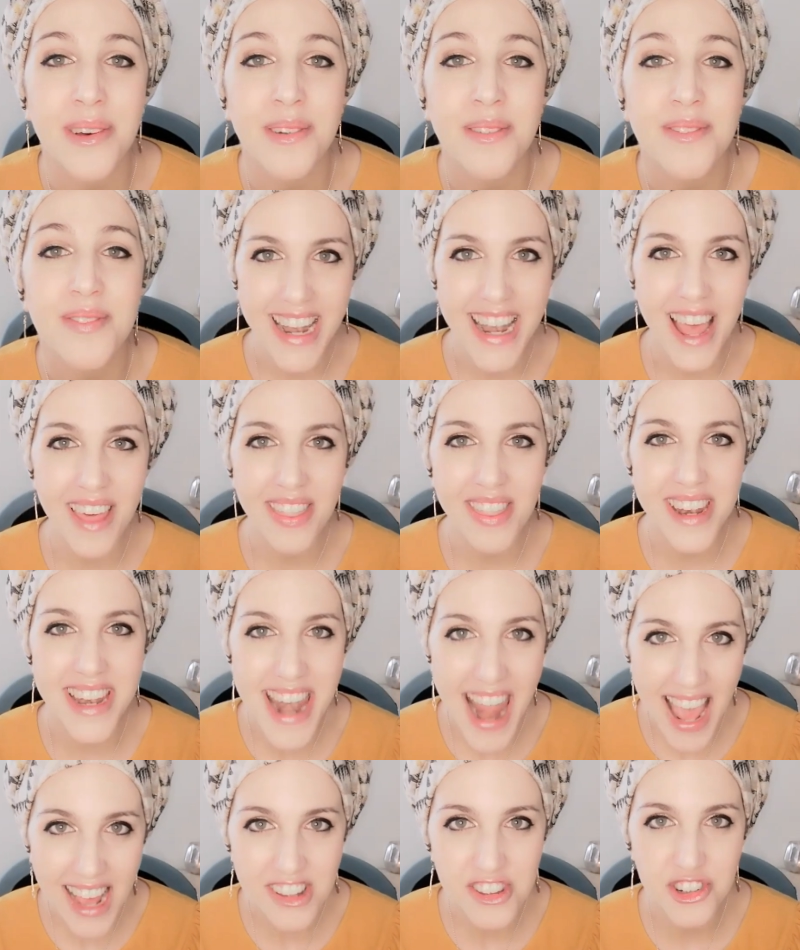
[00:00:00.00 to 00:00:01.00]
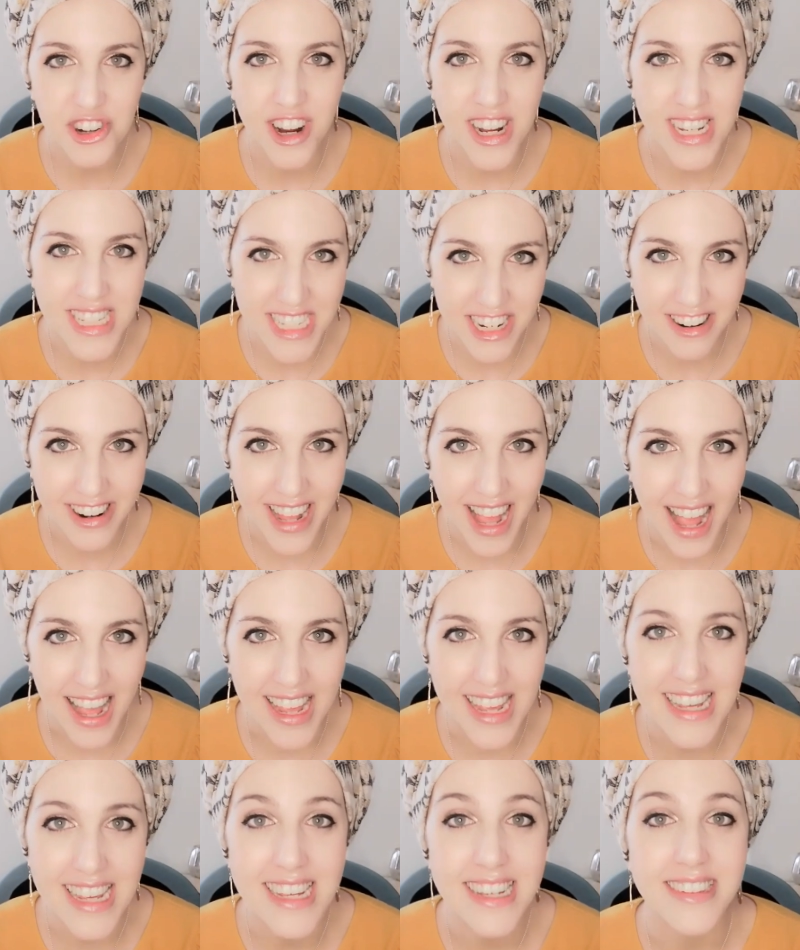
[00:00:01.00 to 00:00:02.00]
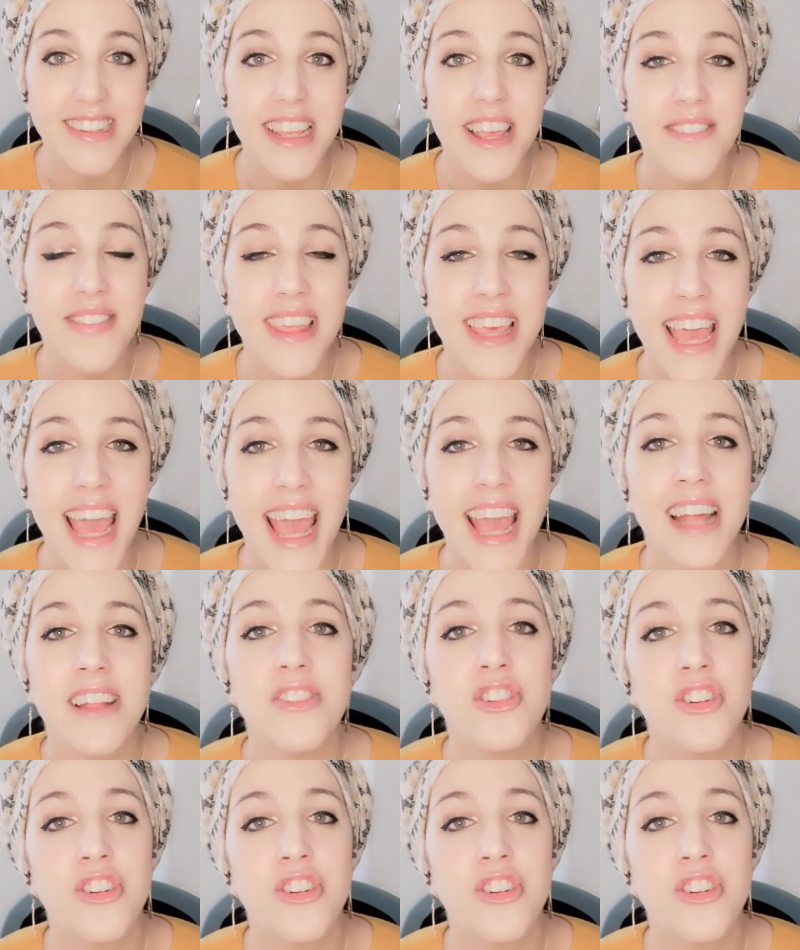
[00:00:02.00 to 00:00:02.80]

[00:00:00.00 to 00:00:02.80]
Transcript: Now, the next criteria is if the answer